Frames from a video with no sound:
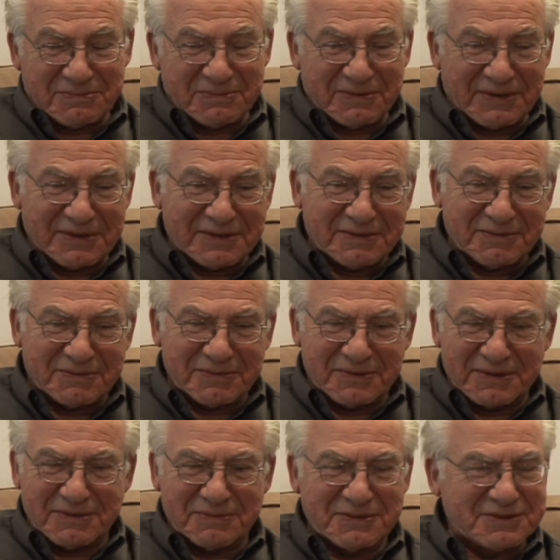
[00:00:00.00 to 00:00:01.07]
would uh,
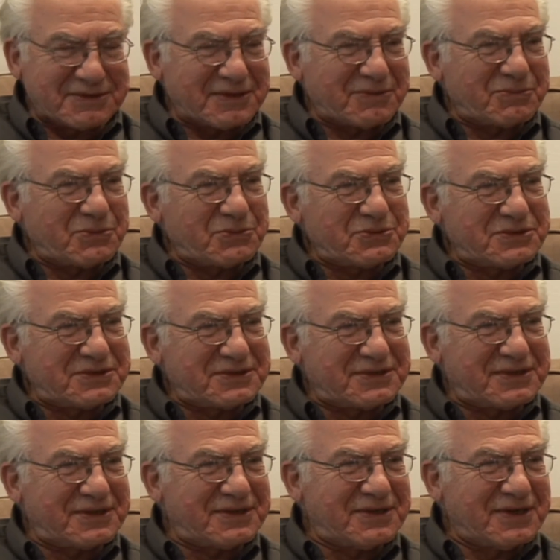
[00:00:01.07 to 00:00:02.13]
by, uh, was
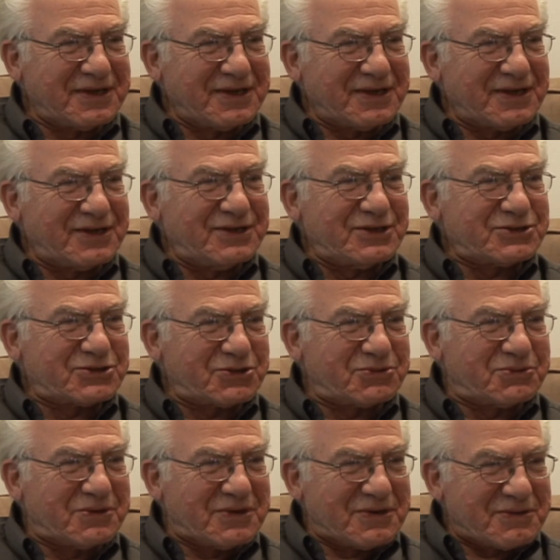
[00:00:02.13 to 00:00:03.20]
the
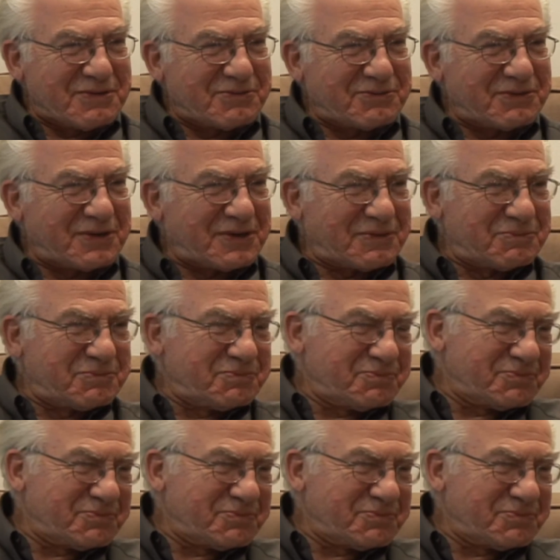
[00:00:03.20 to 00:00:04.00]
initial um,